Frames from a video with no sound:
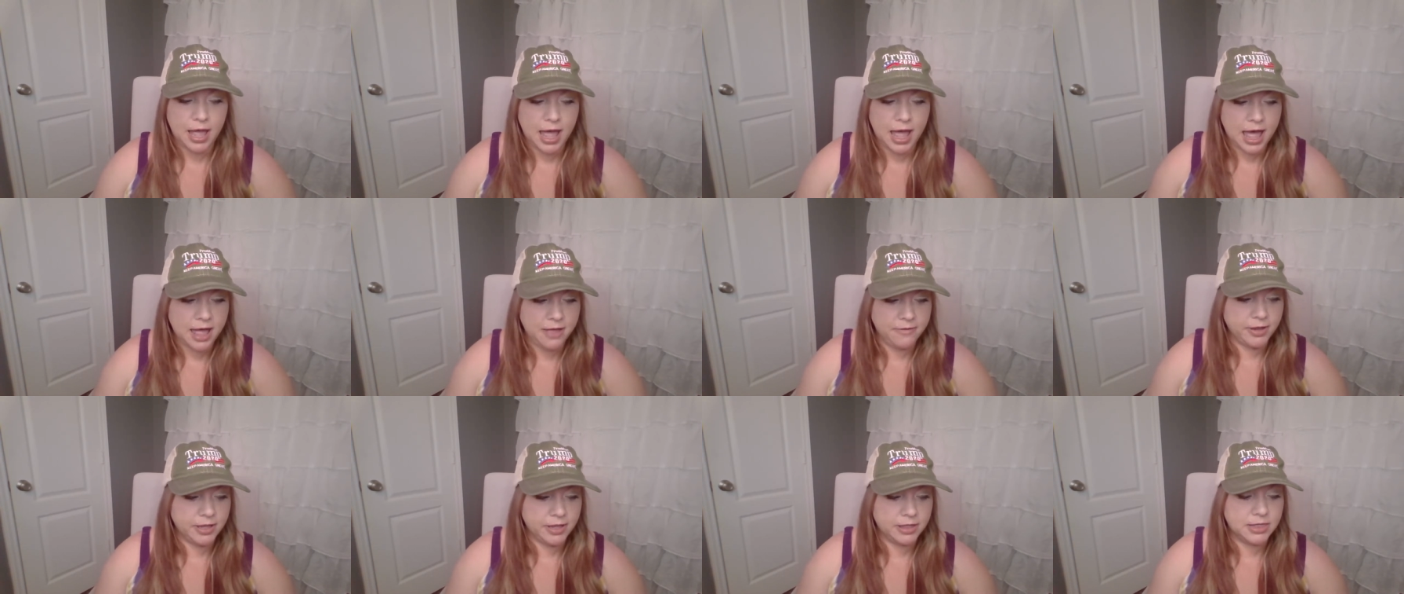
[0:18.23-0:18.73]

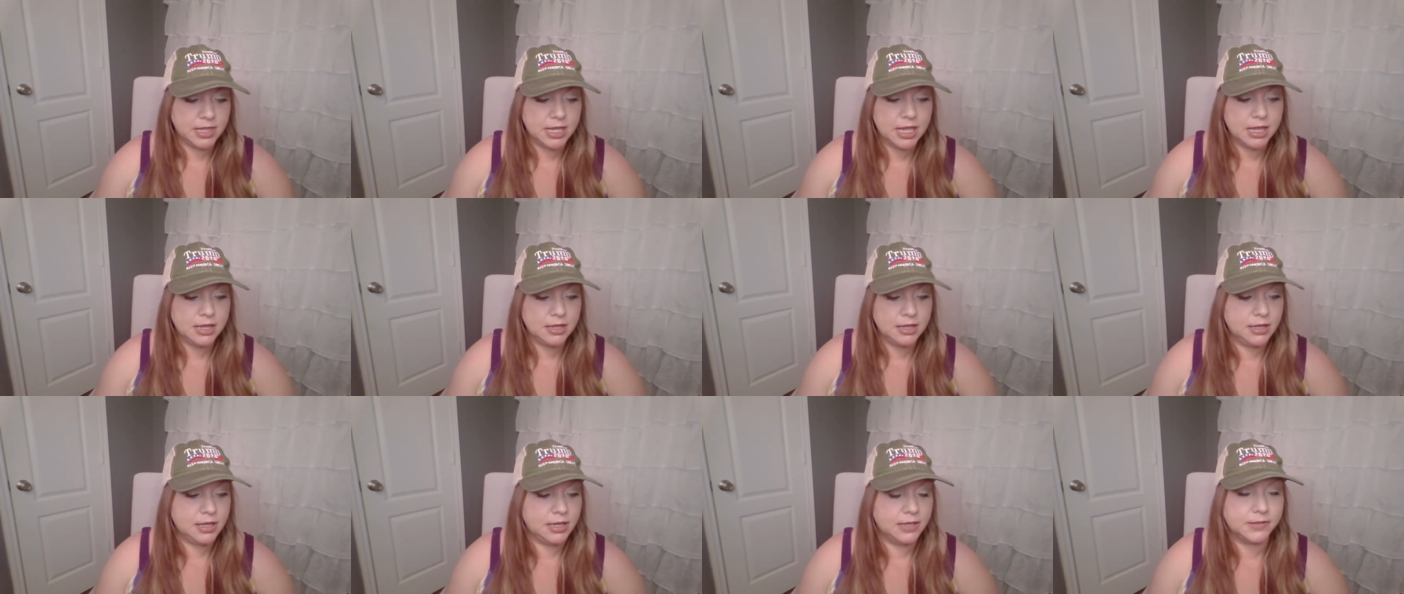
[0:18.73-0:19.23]

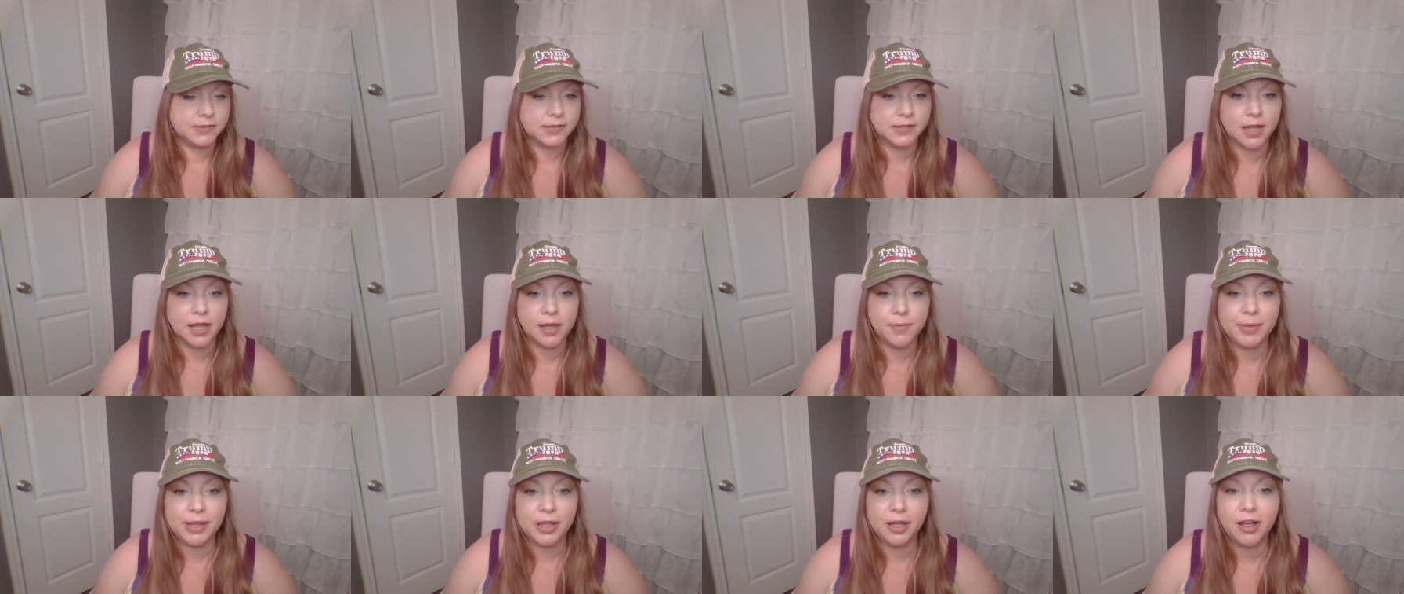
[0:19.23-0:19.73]
Everything is
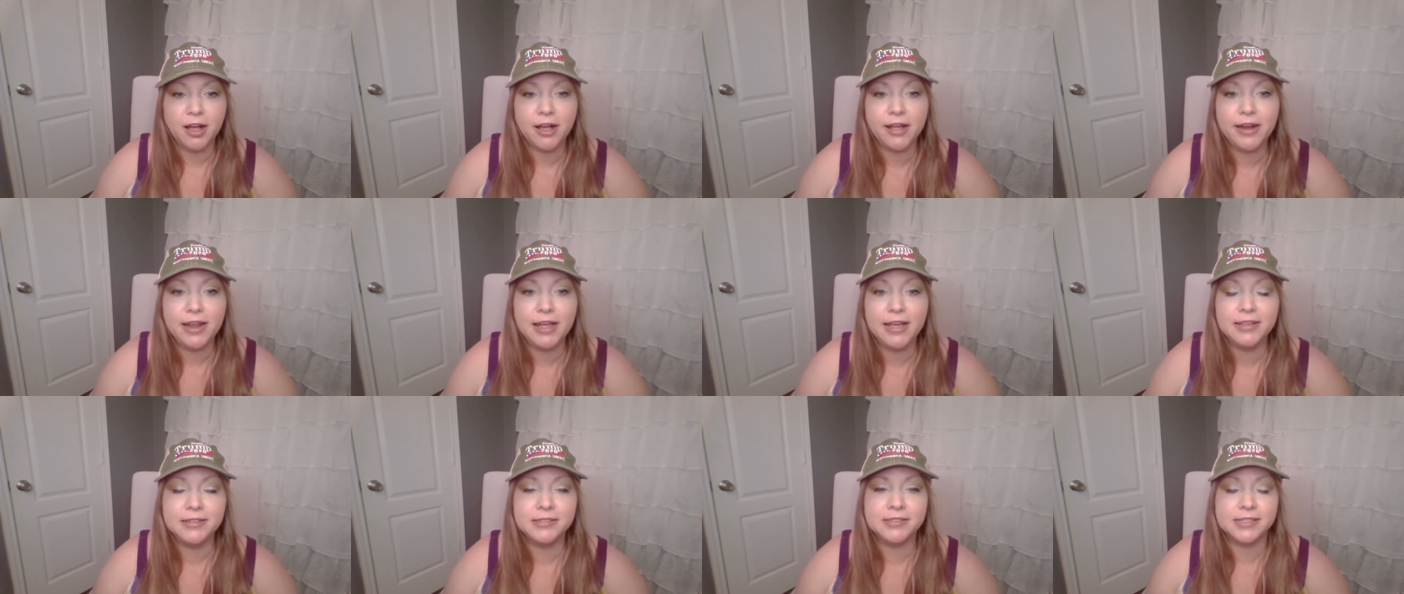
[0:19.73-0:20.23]
coming on
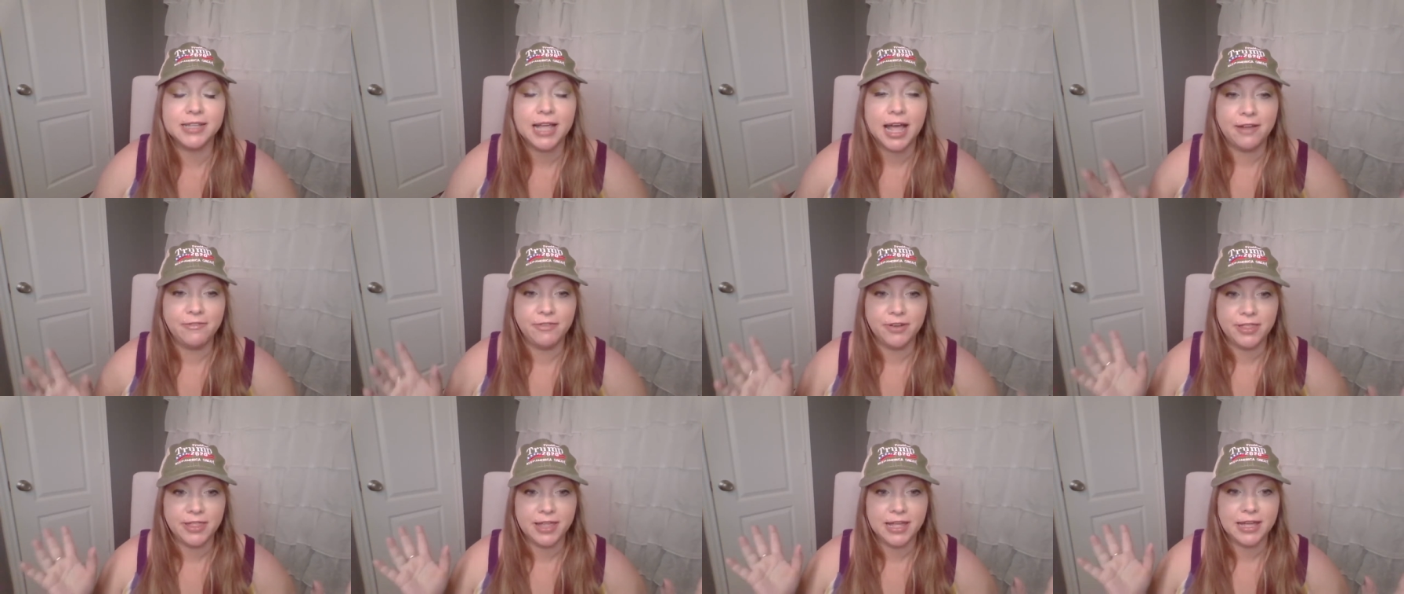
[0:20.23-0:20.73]
us,
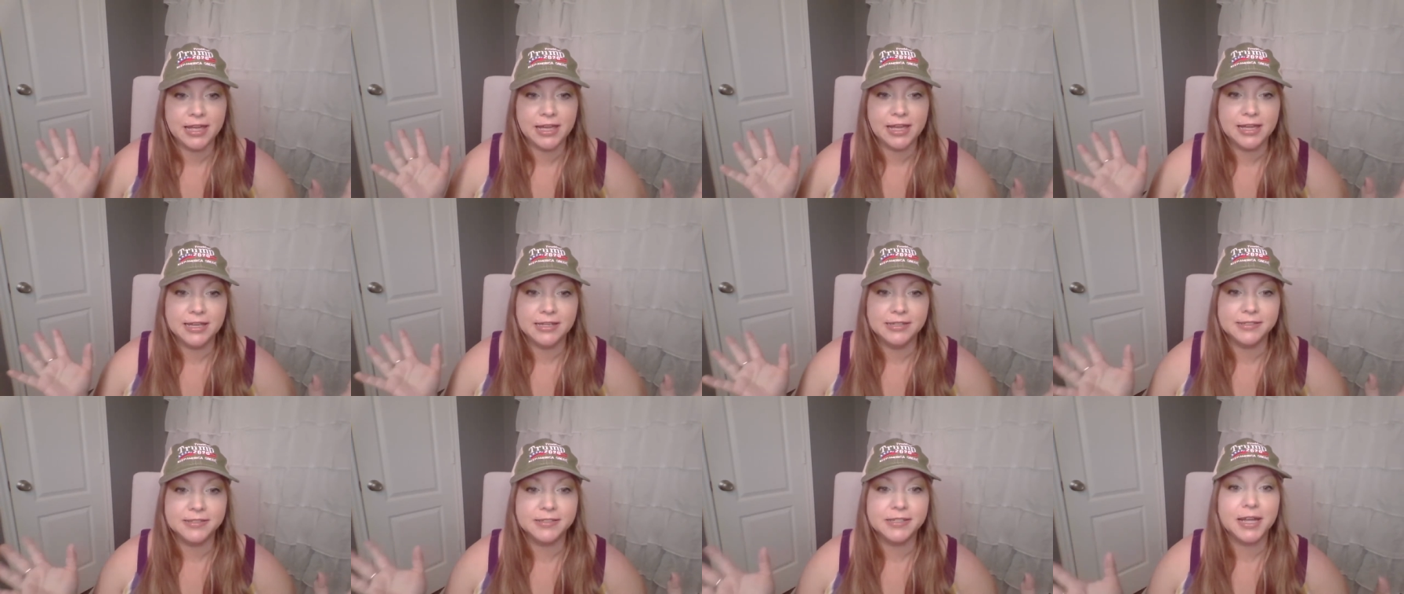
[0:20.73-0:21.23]
everything
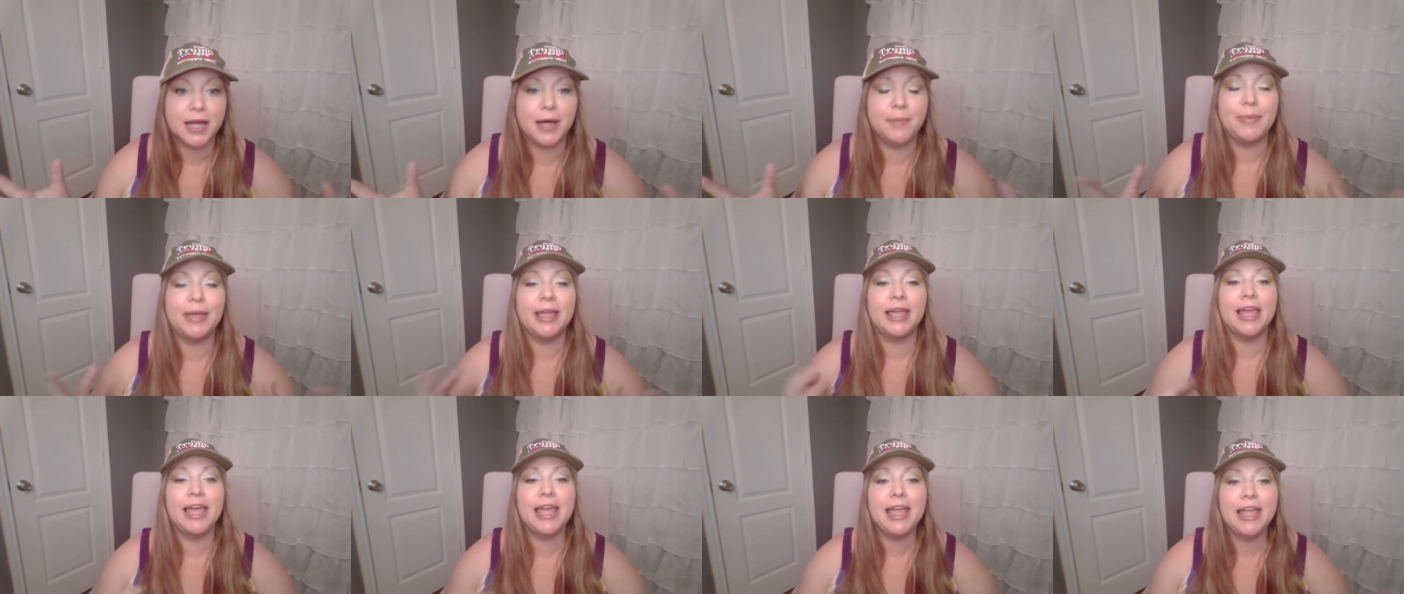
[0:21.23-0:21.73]
is
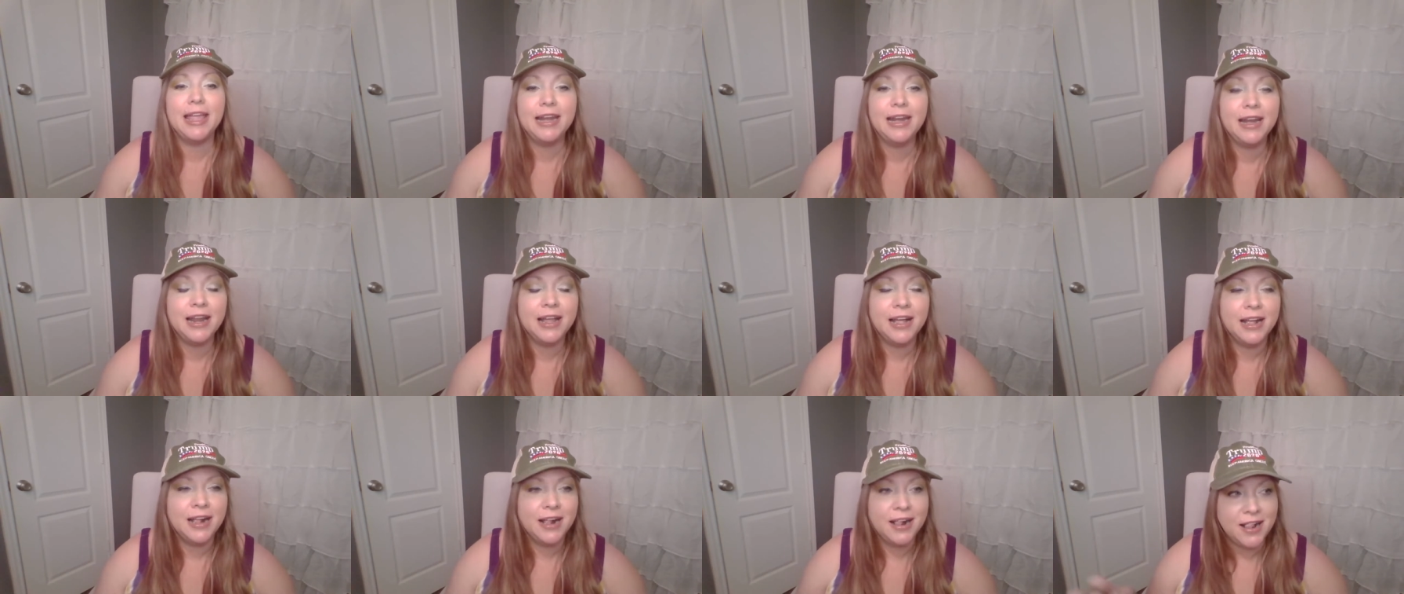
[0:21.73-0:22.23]
coming in.